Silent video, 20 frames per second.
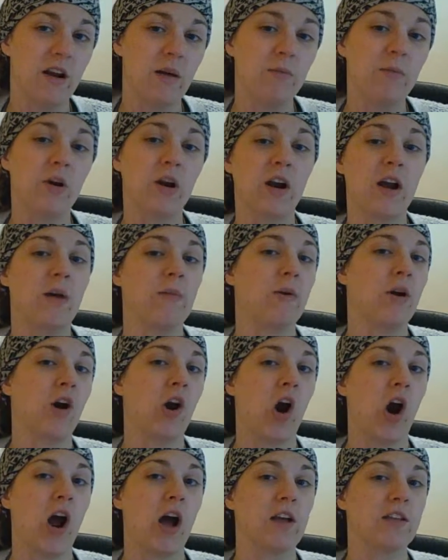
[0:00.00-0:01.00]
number come
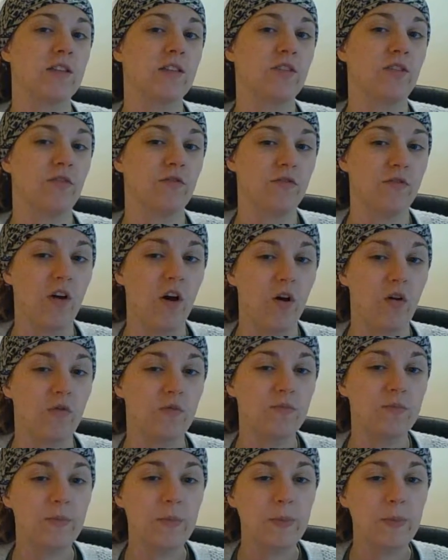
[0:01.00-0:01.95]
across your phone.